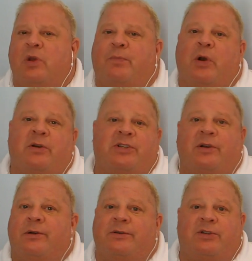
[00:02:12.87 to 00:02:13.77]
your
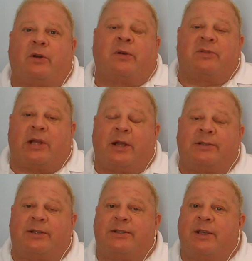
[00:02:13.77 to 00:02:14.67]
personal
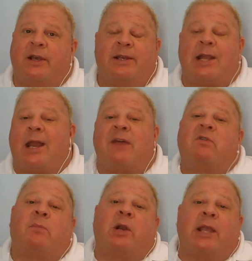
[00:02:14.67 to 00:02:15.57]
circumstances. Not
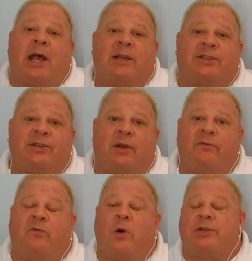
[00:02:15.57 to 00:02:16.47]
everybody has this,
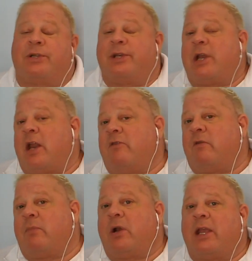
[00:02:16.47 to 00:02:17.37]
unfortunately. Not
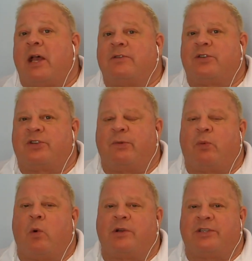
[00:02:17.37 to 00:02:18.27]
everybody has a
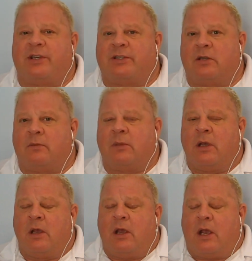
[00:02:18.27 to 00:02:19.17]
support system.
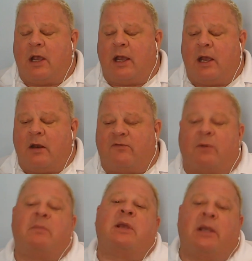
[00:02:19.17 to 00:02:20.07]
And
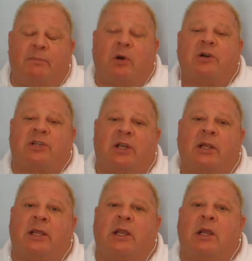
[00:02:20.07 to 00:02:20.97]
for me
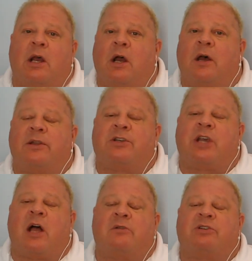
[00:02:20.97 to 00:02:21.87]
personally, the
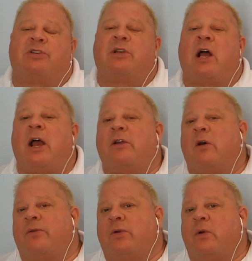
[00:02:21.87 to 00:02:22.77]
challenges that I
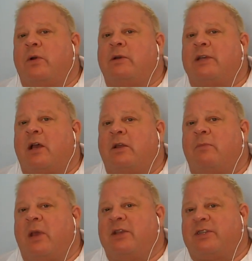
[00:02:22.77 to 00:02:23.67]
go through on a
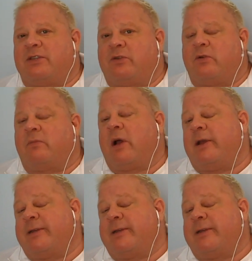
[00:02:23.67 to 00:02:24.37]
daily basis due to my